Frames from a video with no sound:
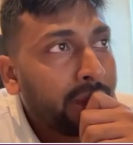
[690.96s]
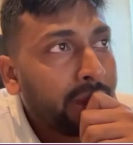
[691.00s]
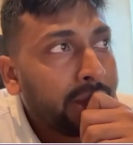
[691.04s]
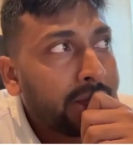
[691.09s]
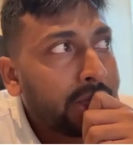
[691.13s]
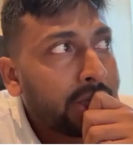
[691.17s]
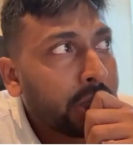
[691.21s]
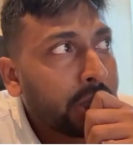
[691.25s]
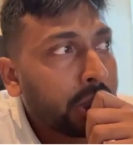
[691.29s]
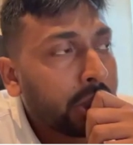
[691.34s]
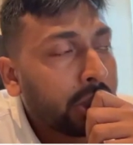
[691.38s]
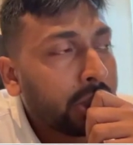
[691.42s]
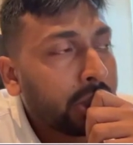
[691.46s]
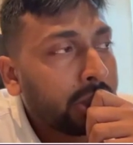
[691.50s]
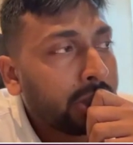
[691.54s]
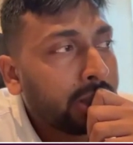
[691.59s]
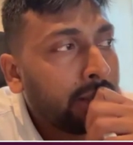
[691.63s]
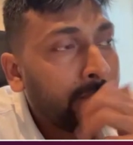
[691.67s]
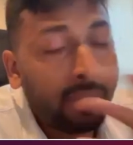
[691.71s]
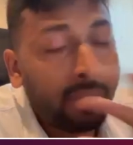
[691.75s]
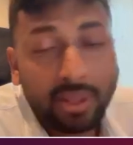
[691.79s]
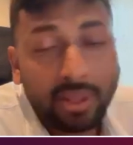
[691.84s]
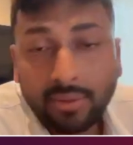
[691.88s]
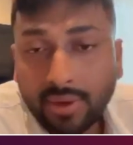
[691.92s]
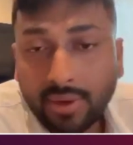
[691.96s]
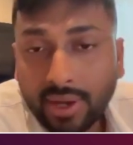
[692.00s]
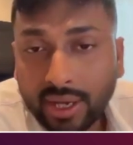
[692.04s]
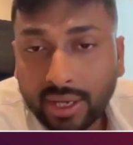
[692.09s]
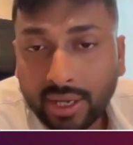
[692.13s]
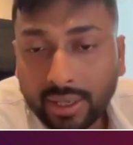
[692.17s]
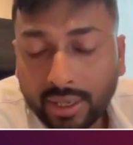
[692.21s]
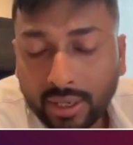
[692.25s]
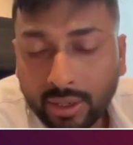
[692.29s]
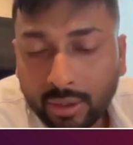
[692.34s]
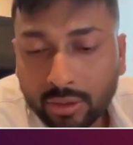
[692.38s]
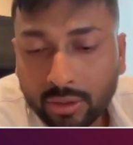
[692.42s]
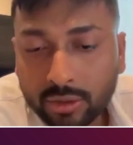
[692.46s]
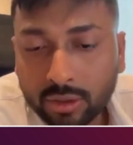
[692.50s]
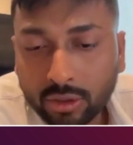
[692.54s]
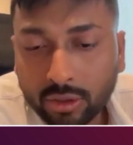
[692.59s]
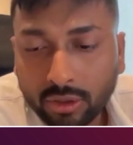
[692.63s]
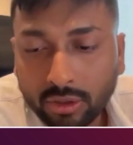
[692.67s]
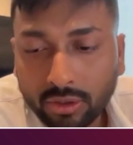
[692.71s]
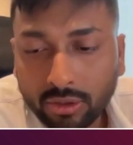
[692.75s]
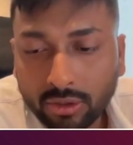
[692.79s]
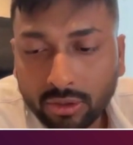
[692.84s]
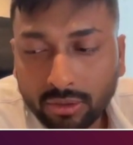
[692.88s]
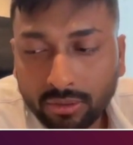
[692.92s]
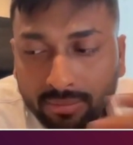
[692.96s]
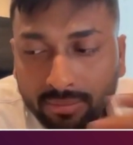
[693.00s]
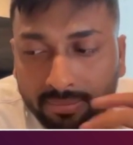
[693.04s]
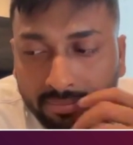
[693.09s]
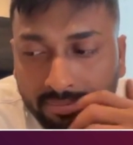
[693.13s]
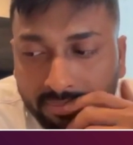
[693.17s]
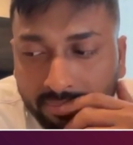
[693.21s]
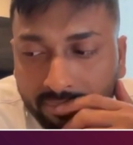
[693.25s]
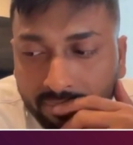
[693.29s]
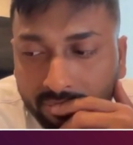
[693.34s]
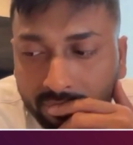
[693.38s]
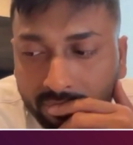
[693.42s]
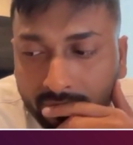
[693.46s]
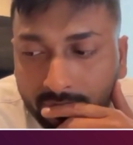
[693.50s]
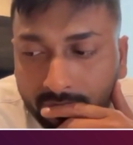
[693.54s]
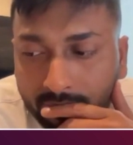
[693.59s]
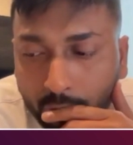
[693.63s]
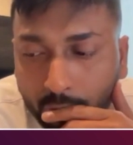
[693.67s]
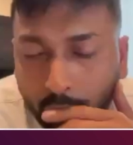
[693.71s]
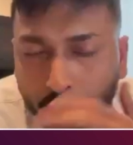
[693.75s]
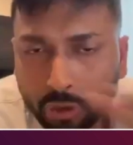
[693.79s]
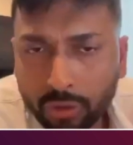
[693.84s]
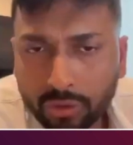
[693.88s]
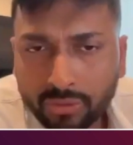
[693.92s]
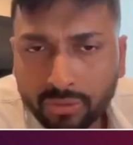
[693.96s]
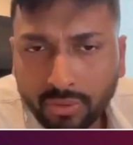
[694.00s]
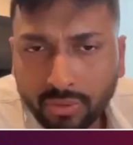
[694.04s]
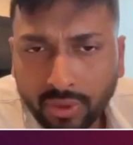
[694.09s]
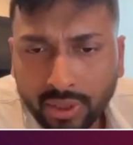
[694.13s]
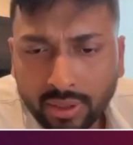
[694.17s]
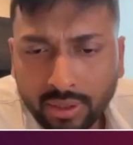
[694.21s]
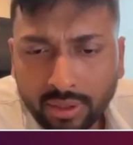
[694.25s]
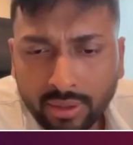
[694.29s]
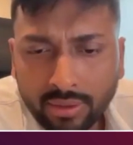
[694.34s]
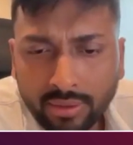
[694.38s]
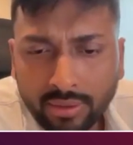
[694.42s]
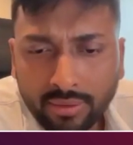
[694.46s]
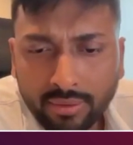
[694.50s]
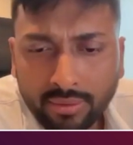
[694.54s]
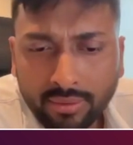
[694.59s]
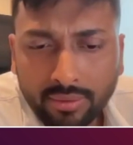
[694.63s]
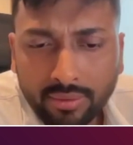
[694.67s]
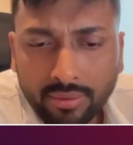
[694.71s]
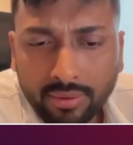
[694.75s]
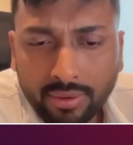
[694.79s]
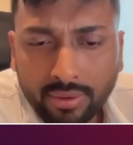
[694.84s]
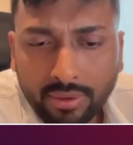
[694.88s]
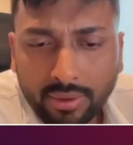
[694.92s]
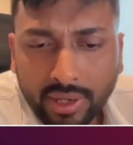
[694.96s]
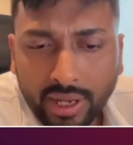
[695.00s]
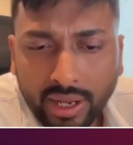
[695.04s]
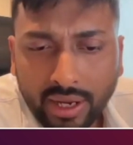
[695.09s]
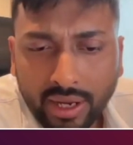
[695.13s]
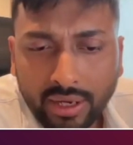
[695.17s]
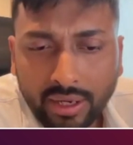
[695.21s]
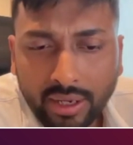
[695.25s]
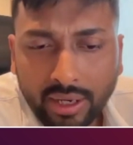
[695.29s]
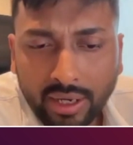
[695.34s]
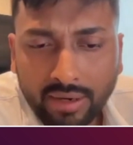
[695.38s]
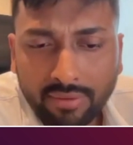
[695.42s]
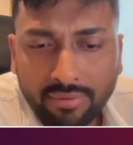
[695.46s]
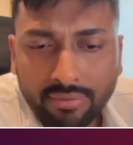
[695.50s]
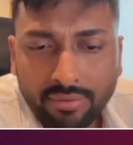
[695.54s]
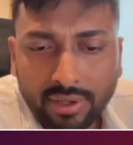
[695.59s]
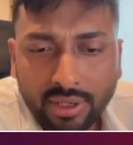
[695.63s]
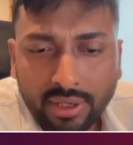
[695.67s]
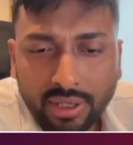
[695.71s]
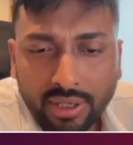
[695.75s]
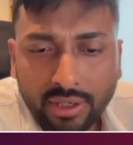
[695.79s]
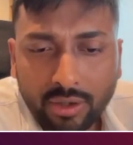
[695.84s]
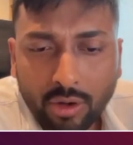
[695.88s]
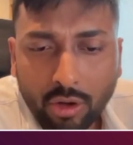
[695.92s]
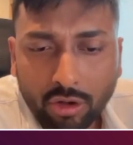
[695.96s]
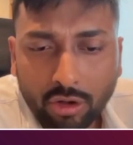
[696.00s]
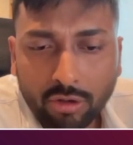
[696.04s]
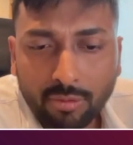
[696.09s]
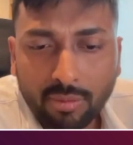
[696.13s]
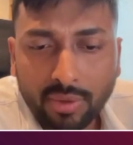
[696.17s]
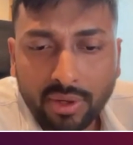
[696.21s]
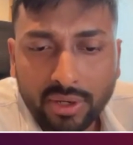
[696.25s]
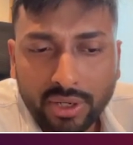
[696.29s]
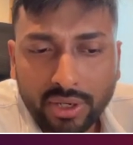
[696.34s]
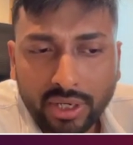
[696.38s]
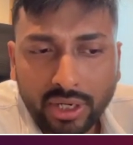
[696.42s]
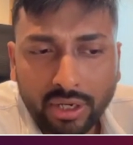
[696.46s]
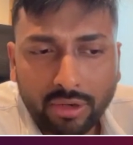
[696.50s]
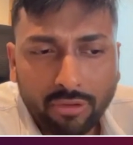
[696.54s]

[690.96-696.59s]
So by the way, I also produce an NFT documentary.